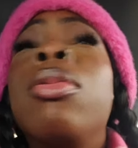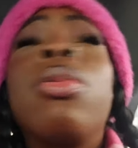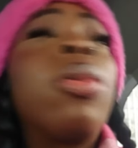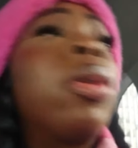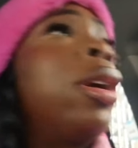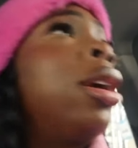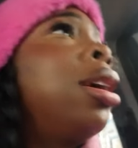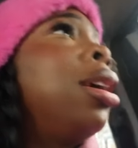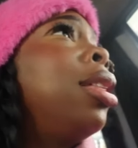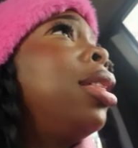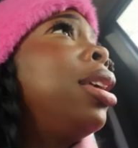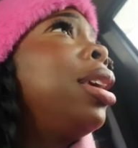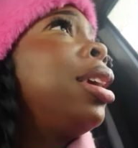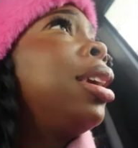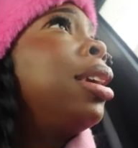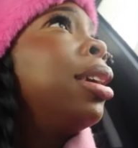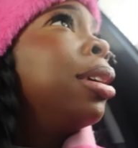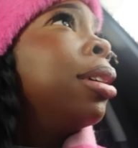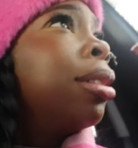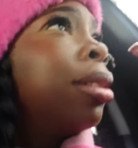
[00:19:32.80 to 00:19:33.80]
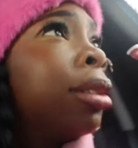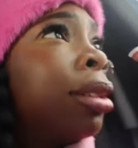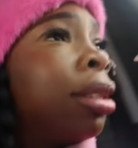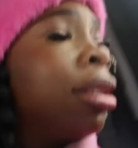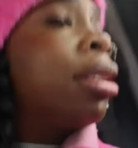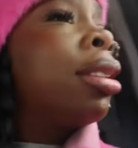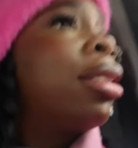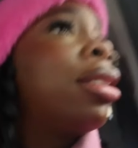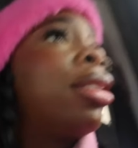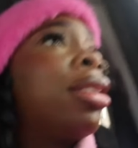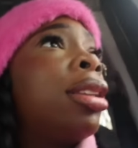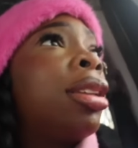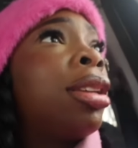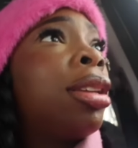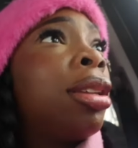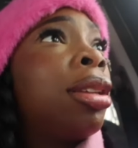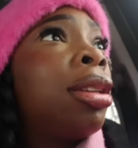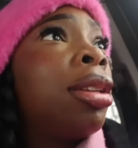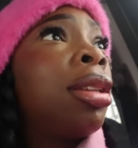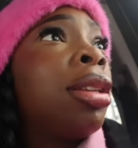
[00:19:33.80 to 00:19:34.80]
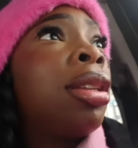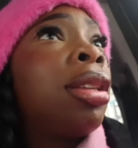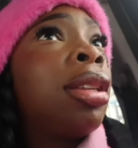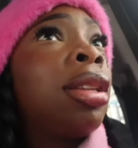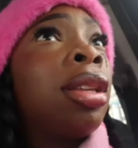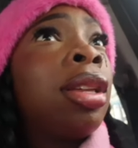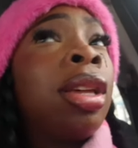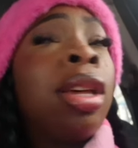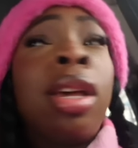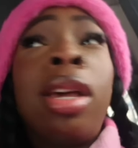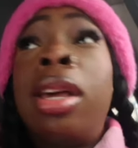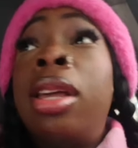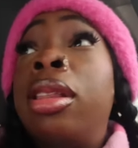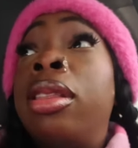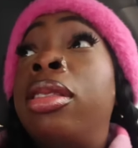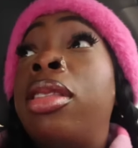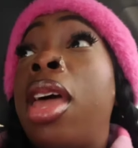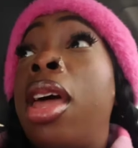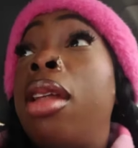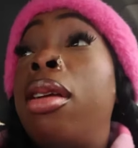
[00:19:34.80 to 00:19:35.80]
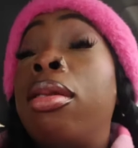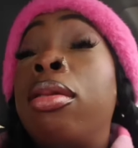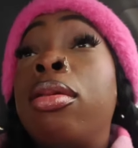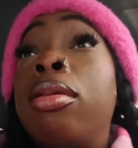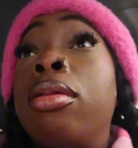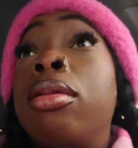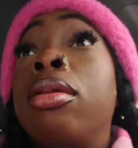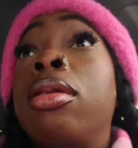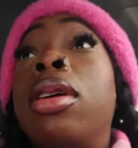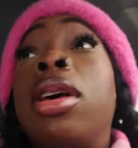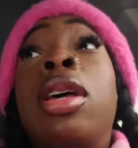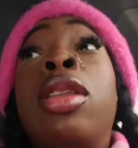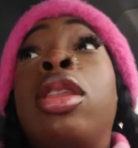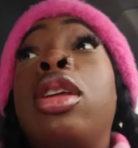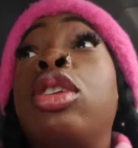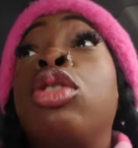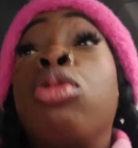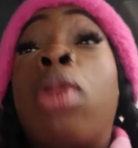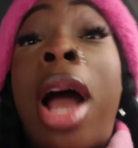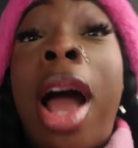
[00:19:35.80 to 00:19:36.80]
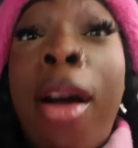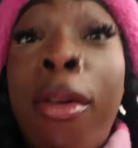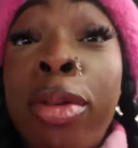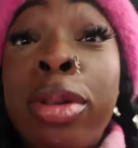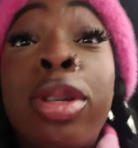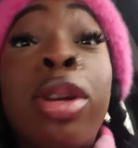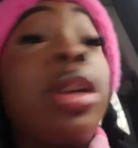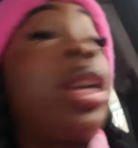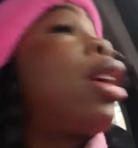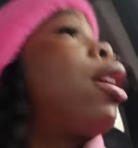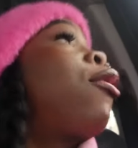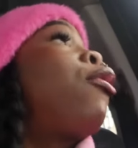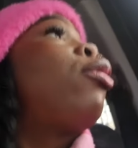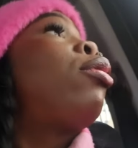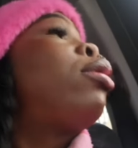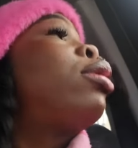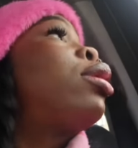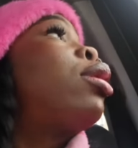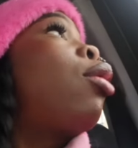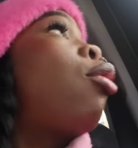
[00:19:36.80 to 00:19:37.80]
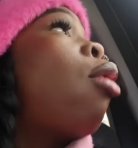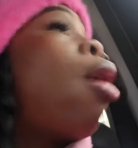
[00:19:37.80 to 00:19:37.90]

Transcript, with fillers: Really? Very careful, you know. That the drivers are careful because the